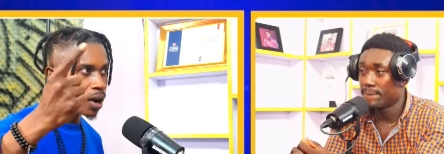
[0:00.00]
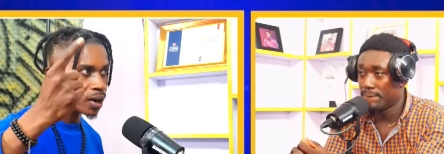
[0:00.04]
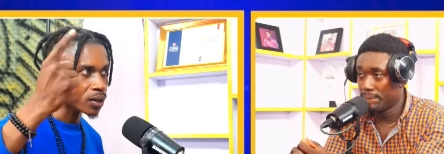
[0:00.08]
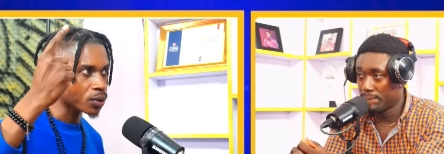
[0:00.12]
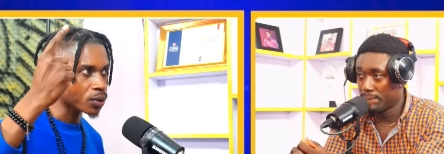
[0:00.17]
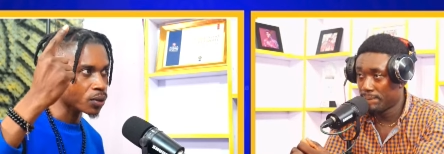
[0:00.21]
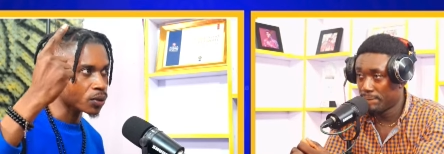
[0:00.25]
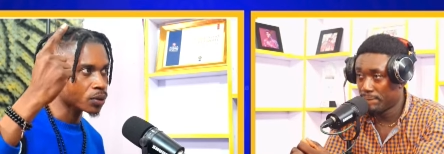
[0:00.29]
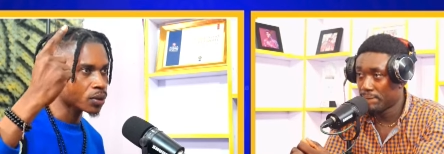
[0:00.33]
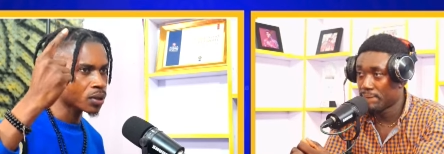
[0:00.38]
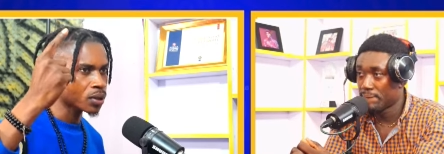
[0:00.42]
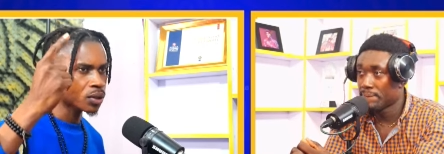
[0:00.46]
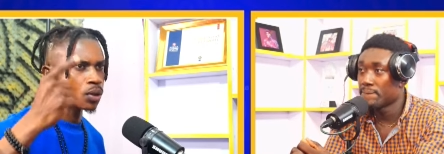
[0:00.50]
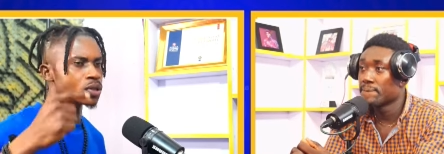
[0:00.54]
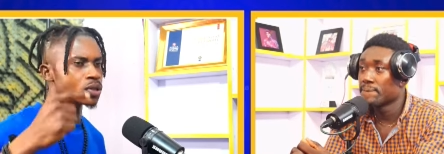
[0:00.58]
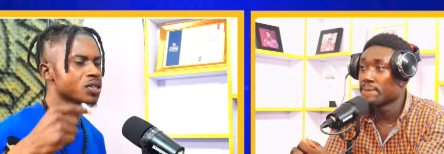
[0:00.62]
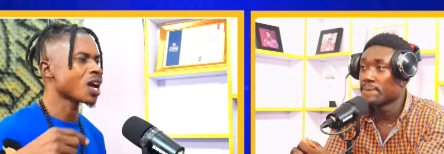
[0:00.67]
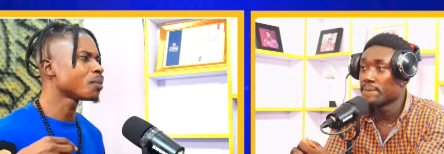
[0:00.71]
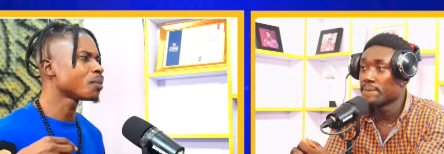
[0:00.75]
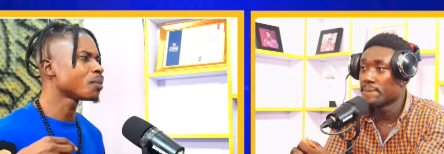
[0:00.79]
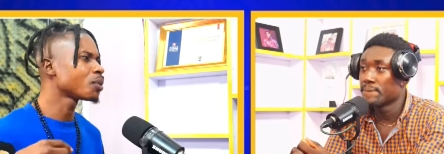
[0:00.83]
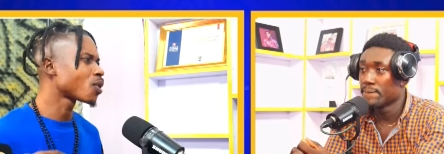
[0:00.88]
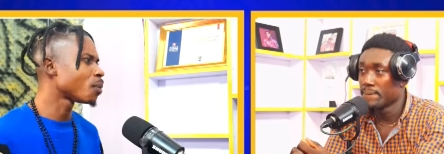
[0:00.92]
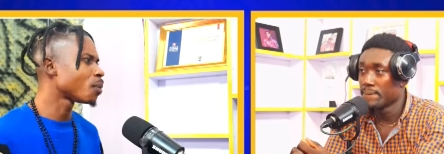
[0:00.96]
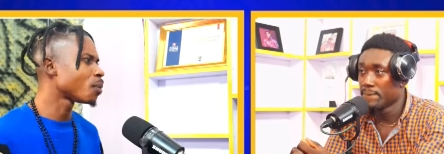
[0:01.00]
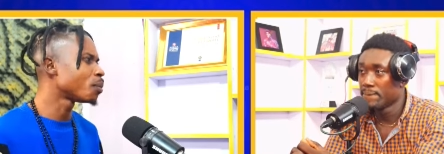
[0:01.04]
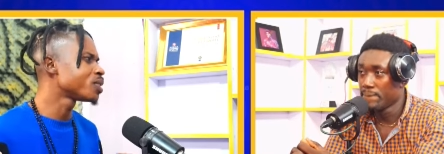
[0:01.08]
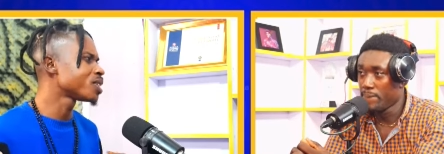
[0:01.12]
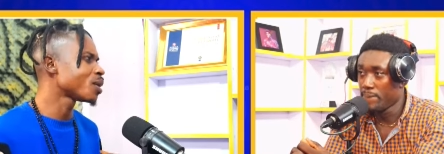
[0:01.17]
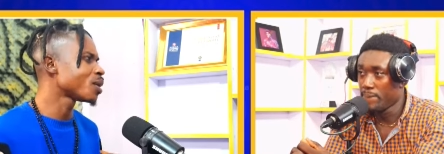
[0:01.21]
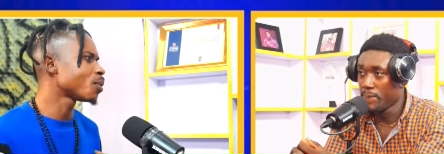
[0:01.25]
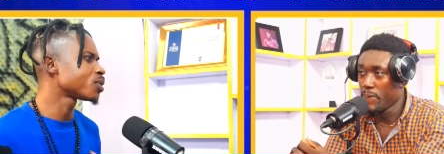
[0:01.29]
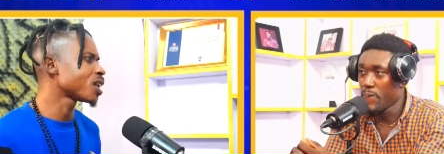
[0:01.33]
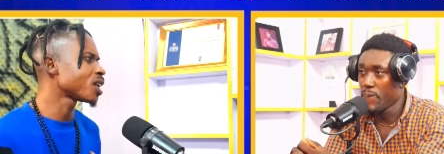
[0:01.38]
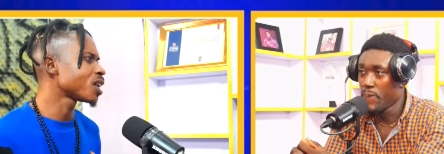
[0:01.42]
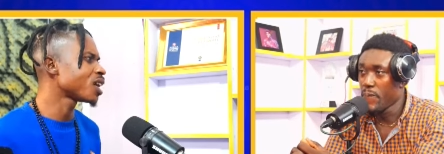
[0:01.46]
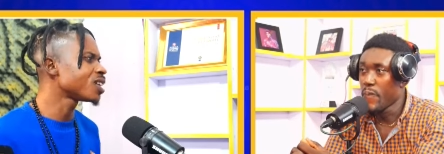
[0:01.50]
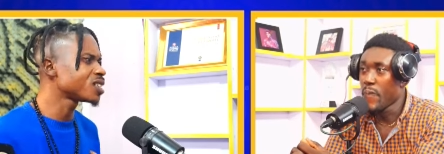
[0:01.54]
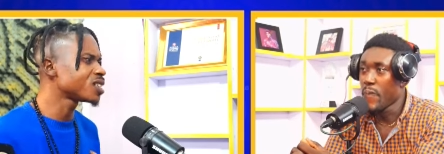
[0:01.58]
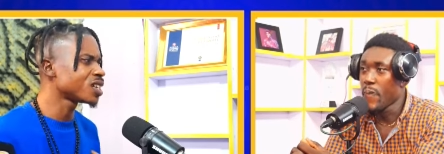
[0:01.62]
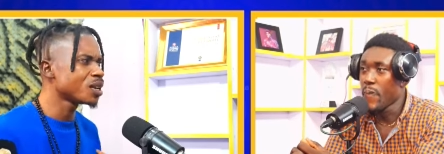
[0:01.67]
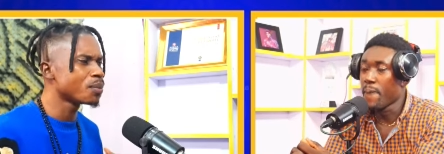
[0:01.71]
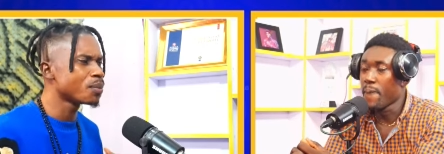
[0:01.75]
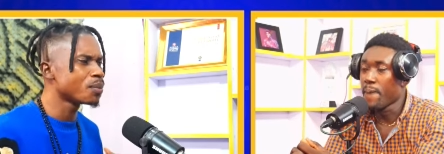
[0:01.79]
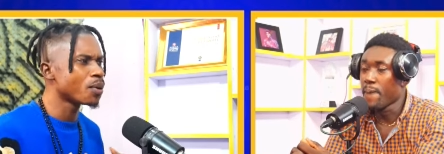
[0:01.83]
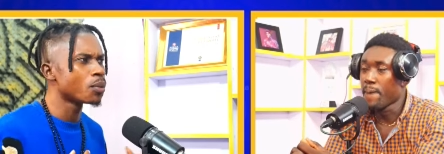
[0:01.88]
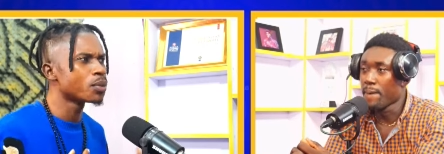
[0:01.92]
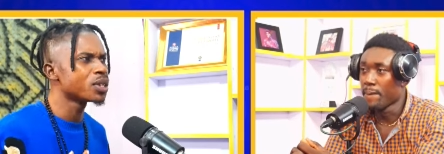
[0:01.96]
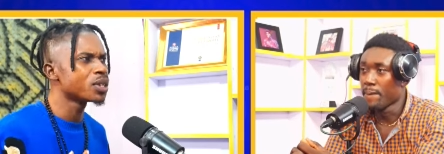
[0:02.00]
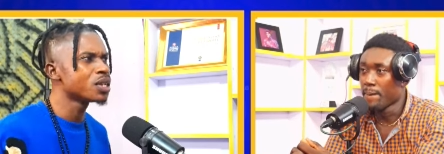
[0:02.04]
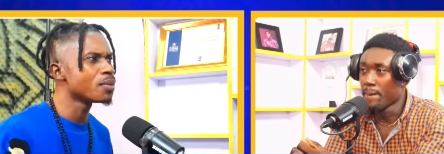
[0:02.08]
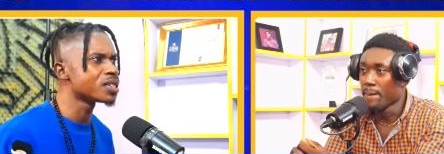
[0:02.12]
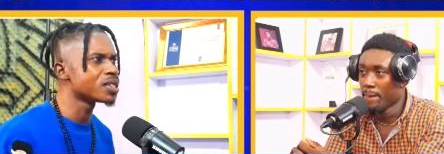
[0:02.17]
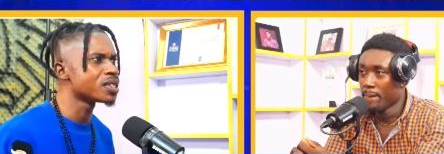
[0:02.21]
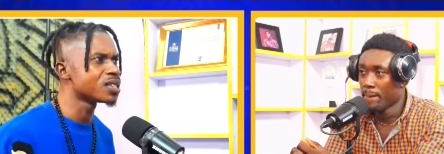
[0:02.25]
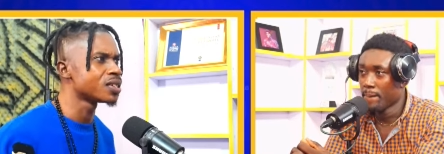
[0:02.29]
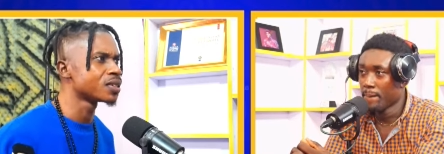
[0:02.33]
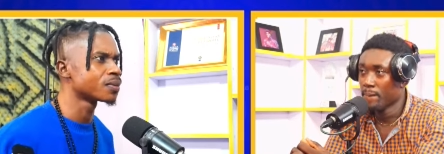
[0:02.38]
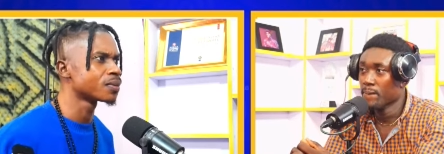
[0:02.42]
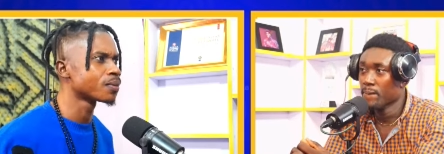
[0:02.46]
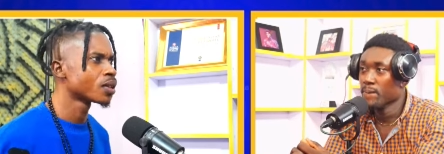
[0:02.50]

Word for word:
Speaker 1: No, because I'm crying, someone say, I didn't need Pomodimati.